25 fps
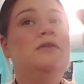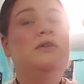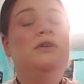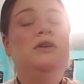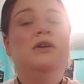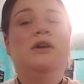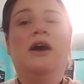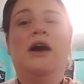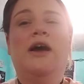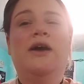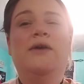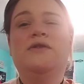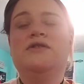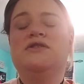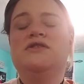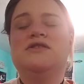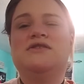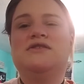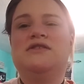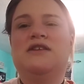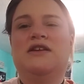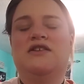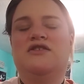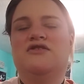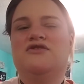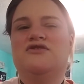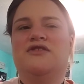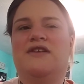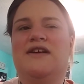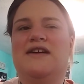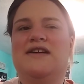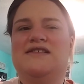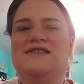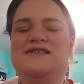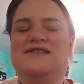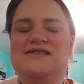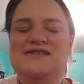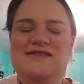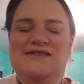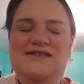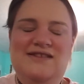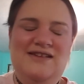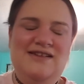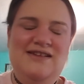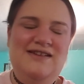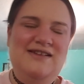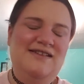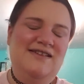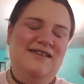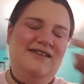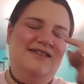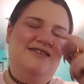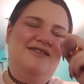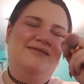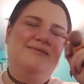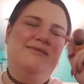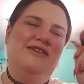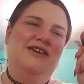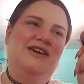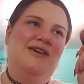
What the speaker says: I was just in a trance. Normally